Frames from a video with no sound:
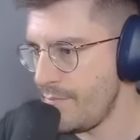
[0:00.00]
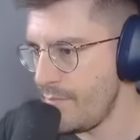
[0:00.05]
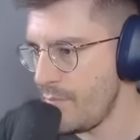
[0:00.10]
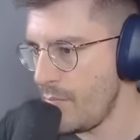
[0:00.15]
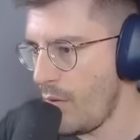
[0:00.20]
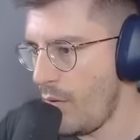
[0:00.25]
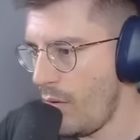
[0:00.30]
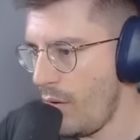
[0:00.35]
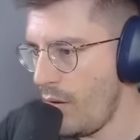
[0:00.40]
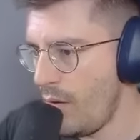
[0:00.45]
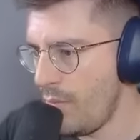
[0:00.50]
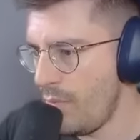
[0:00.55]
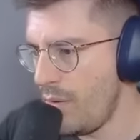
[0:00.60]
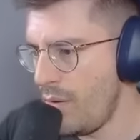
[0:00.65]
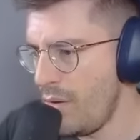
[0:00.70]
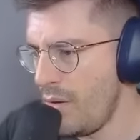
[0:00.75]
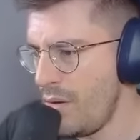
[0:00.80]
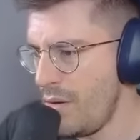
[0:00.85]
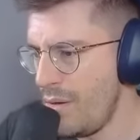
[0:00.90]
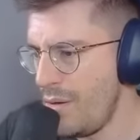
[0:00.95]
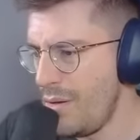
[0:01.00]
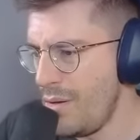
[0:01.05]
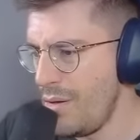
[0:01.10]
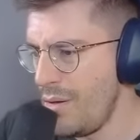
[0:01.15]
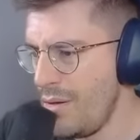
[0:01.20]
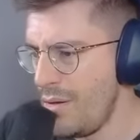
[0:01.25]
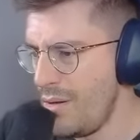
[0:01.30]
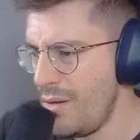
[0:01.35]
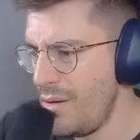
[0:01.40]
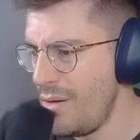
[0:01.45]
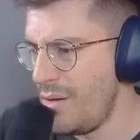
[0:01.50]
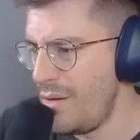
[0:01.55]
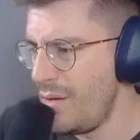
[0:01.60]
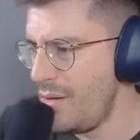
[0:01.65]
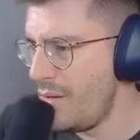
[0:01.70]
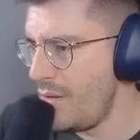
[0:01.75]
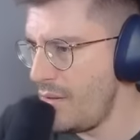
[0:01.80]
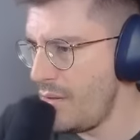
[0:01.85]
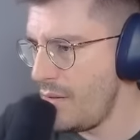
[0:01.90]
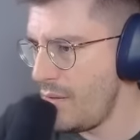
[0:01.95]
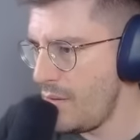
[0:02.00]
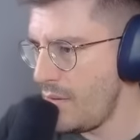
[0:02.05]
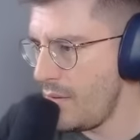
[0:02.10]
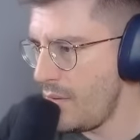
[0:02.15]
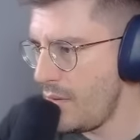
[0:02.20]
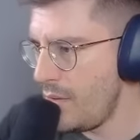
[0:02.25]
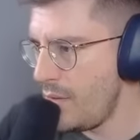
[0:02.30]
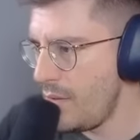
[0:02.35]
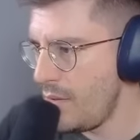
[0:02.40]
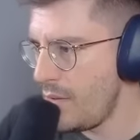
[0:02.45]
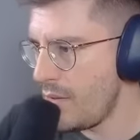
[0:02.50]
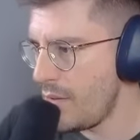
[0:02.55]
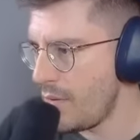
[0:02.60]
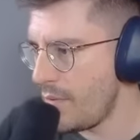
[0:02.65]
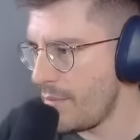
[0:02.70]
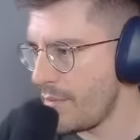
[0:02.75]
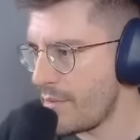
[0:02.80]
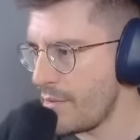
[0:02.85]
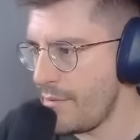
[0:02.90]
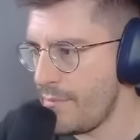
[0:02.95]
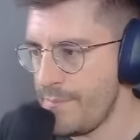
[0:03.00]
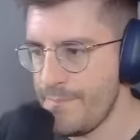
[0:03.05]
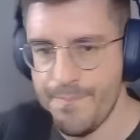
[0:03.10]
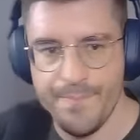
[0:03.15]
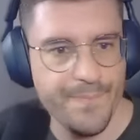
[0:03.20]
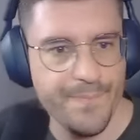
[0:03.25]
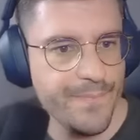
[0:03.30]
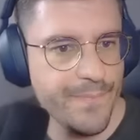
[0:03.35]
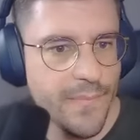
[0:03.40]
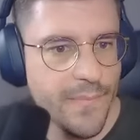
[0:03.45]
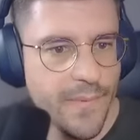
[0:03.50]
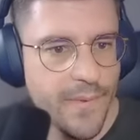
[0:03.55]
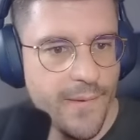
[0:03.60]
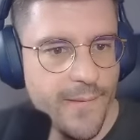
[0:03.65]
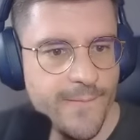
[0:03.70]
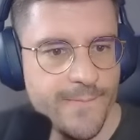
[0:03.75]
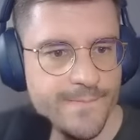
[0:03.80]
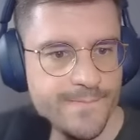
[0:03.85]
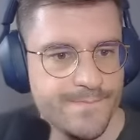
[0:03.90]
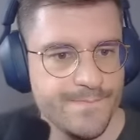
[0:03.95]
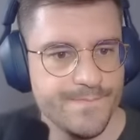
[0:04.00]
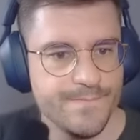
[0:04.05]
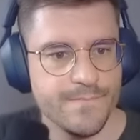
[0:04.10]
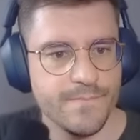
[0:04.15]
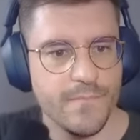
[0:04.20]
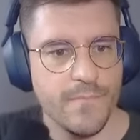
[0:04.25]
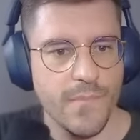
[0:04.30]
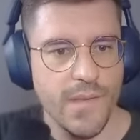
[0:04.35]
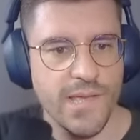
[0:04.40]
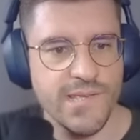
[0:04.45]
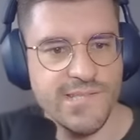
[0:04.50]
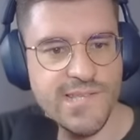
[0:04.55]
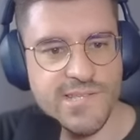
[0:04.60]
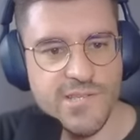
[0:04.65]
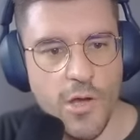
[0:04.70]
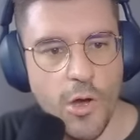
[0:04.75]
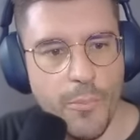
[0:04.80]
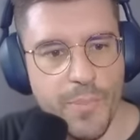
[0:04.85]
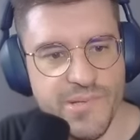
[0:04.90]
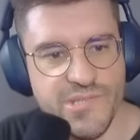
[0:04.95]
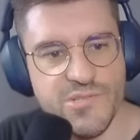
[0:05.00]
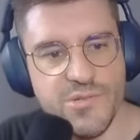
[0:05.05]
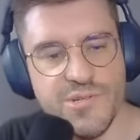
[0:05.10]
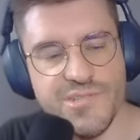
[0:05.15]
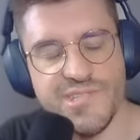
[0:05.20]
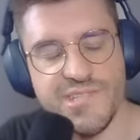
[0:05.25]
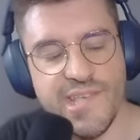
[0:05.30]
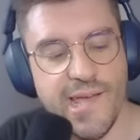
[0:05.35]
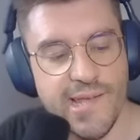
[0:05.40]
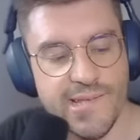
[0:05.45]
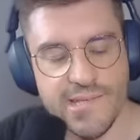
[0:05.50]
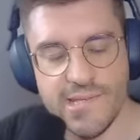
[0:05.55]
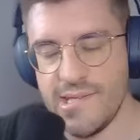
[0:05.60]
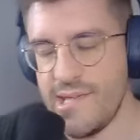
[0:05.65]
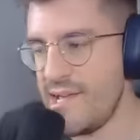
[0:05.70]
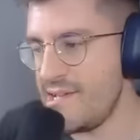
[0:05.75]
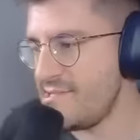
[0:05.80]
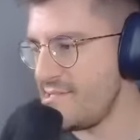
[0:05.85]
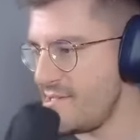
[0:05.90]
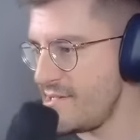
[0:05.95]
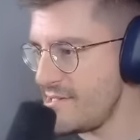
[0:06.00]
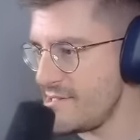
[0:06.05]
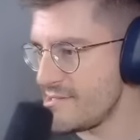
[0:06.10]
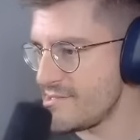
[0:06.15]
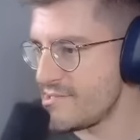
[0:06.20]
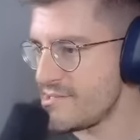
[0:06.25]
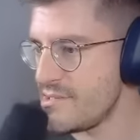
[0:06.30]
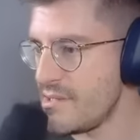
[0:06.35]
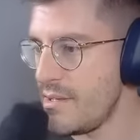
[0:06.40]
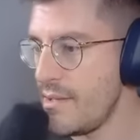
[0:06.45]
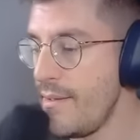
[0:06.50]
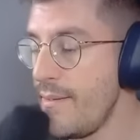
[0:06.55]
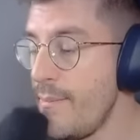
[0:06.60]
Oh, there you go. Is this open source yet? Yes, it is.